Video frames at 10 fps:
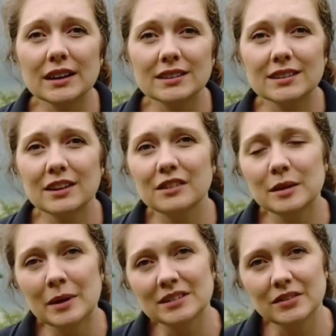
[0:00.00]
necessarily
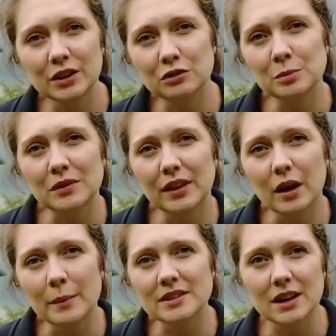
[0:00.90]
a massive issue, but if they
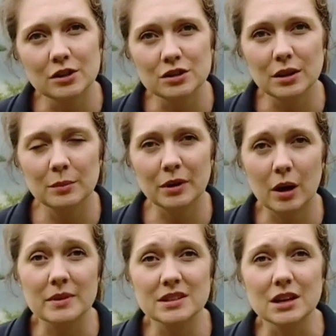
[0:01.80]
become
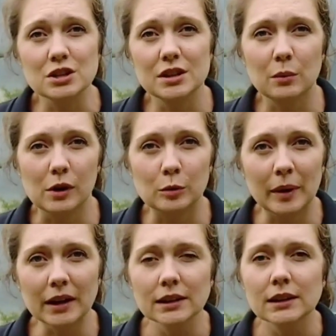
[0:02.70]
endangered, it will
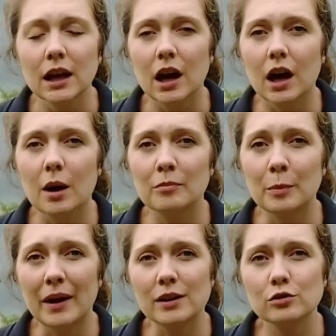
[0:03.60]
be. The
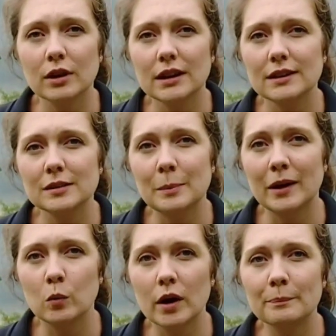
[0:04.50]
pet trade is a
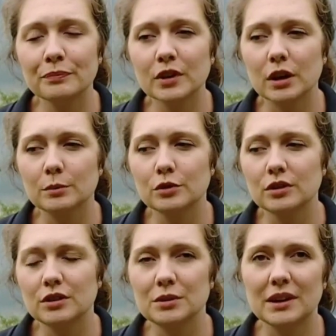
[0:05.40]
big one, so
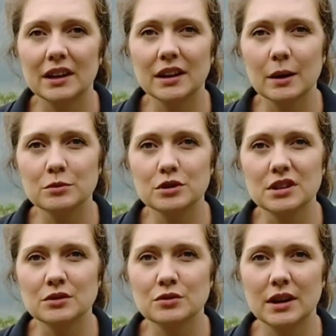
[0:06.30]
they do get captured
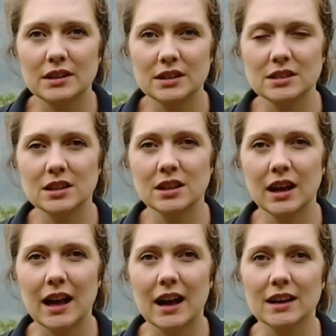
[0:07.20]
and traded
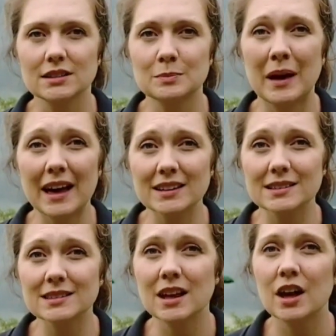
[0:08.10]
as
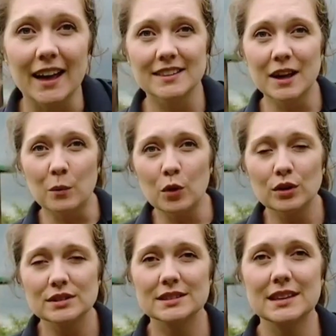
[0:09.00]
pets. And there
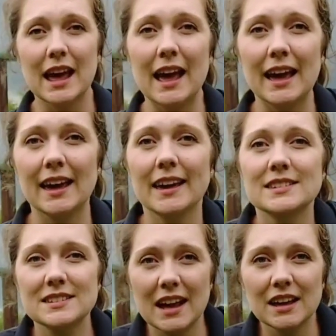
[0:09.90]
was a
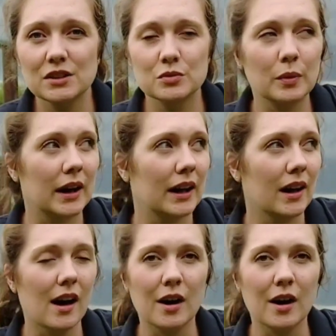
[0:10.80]
stage where